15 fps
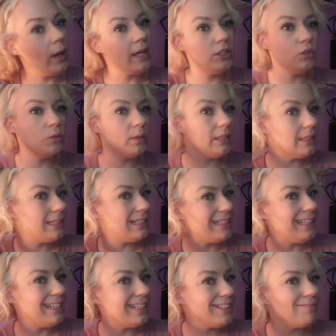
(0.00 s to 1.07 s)
as you can
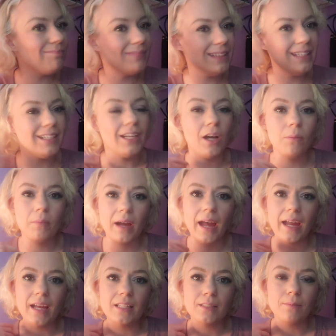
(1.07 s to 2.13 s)
see, you know,
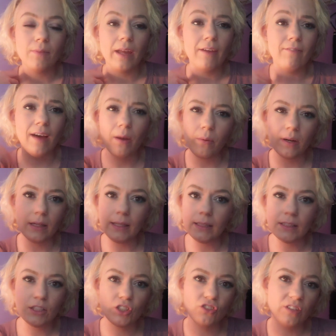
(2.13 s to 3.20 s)
I got some. If I were to let
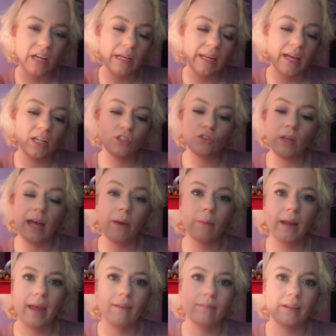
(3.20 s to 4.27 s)
this dry natural, I would
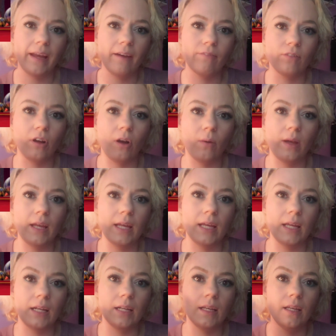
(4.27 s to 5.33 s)
have an afro,
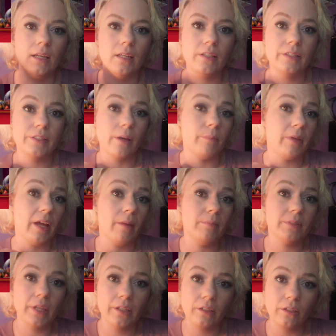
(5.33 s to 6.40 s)
and sometimes
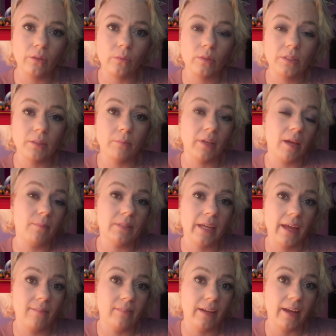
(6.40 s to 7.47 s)
I do. Sometimes I
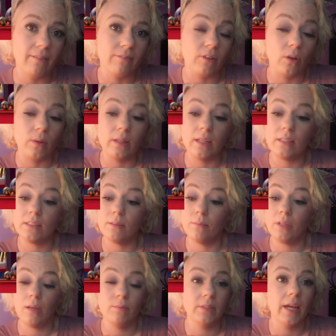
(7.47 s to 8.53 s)
have an afro, and then
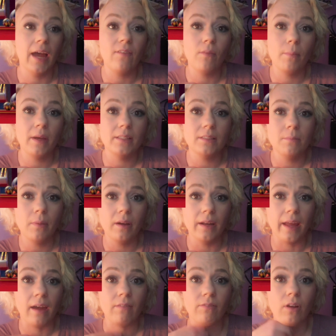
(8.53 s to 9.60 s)
sometimes I have a messy bun
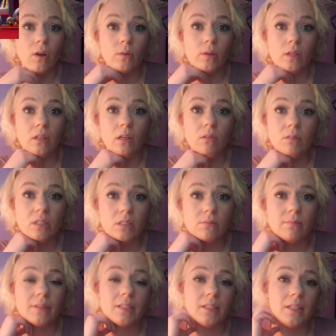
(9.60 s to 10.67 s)
afro. You know, it is
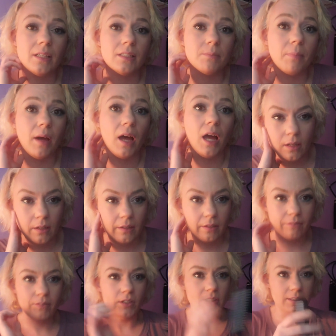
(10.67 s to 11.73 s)
what it is. And the
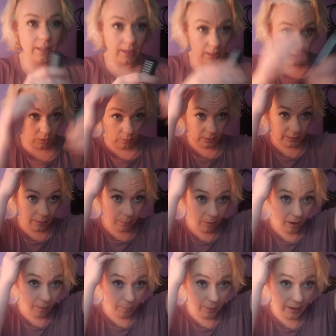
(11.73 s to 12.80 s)
first thing I do is I
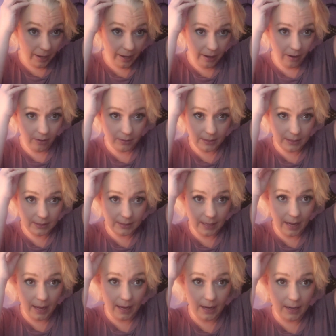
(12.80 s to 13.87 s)
part my hair on the
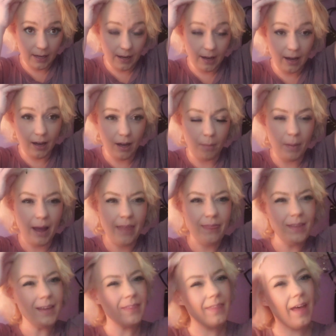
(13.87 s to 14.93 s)
side. I
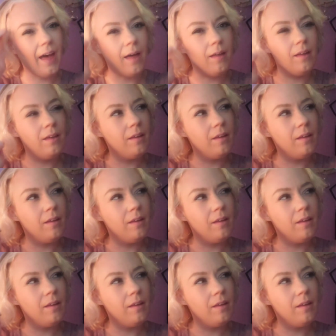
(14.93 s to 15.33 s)
think that